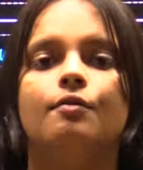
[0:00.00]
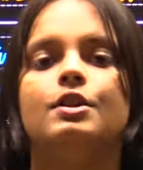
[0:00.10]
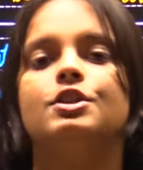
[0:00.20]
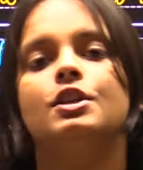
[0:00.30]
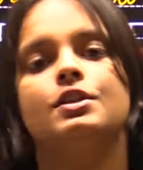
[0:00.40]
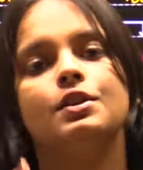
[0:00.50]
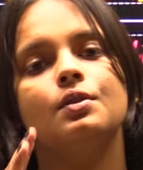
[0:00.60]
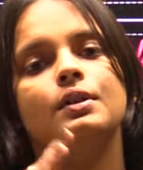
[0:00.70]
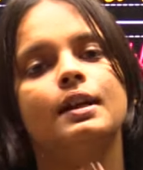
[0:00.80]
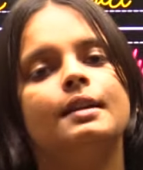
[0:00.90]
which is
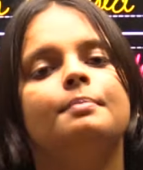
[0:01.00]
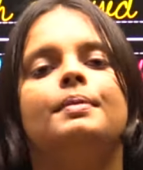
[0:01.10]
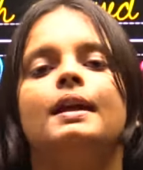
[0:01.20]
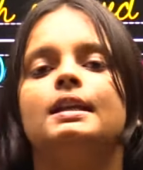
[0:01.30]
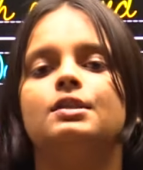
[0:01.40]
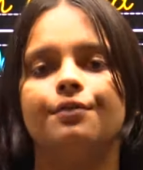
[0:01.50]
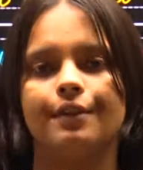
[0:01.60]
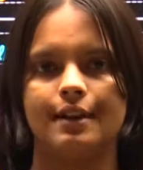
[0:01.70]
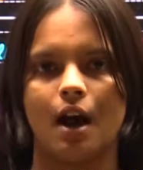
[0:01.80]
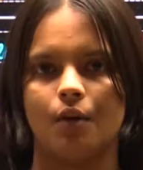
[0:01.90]
used in place of
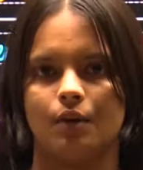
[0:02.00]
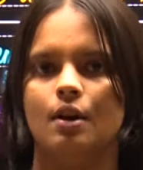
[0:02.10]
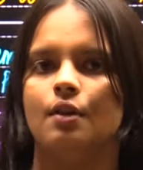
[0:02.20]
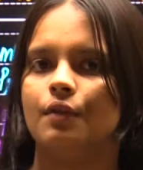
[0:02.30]
a noun.